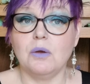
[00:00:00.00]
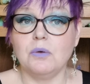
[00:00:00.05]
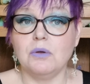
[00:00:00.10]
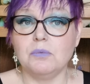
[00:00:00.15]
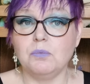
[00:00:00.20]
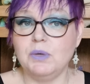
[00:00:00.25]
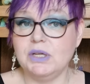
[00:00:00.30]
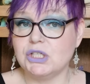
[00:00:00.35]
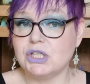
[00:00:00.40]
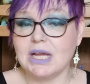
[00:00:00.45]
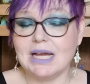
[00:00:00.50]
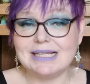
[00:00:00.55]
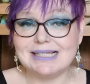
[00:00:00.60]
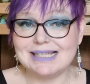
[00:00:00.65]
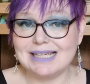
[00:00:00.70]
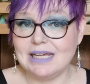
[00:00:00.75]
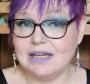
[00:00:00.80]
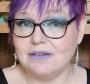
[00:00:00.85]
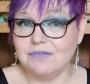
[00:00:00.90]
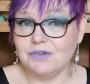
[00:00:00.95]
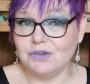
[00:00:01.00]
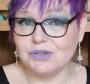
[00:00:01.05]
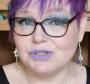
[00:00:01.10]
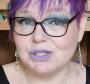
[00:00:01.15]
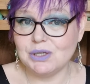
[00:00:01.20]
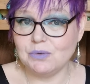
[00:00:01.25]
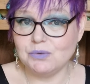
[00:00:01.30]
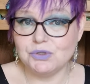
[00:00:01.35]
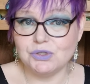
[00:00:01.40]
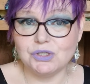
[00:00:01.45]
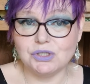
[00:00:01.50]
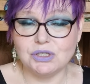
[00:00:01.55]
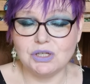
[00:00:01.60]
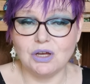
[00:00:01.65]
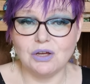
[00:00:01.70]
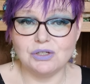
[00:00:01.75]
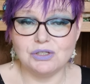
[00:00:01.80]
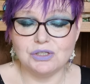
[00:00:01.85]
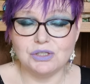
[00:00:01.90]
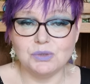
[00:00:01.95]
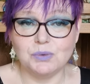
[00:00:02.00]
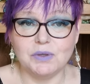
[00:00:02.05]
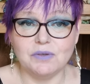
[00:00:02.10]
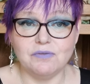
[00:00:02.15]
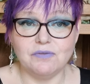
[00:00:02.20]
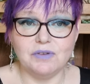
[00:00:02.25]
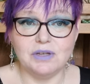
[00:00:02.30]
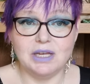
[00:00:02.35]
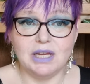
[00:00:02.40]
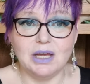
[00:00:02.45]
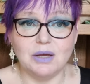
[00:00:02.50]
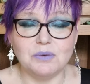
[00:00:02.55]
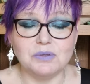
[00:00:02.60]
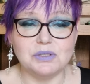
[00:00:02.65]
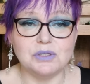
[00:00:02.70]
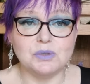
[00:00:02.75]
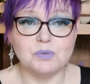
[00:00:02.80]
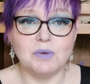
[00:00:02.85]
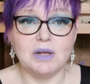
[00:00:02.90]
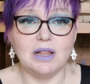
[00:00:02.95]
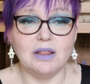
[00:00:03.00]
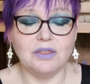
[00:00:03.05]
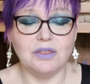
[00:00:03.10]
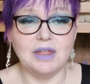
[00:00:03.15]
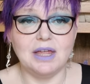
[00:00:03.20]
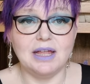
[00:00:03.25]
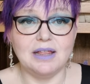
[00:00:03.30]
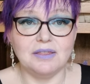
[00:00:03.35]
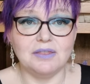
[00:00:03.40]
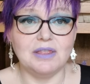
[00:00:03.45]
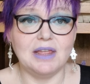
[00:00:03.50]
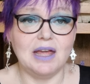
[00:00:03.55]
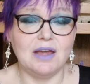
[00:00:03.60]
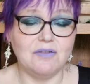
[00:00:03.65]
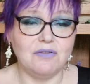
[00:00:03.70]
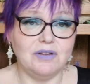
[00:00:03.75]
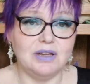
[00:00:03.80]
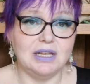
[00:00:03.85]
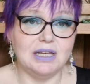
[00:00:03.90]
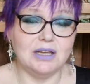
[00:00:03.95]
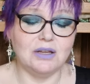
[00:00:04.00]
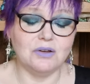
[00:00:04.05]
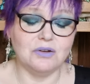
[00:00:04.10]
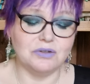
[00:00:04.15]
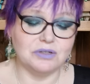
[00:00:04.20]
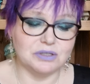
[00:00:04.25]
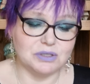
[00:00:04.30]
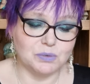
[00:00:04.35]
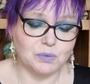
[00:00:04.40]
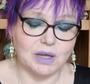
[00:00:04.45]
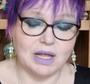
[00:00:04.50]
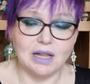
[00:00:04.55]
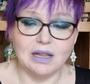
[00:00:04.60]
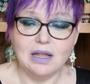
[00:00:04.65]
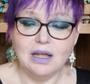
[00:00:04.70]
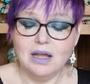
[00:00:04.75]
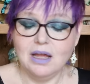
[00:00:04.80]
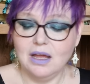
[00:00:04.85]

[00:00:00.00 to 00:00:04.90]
Witch Casket have also just started doing videos as well. They're really good as well.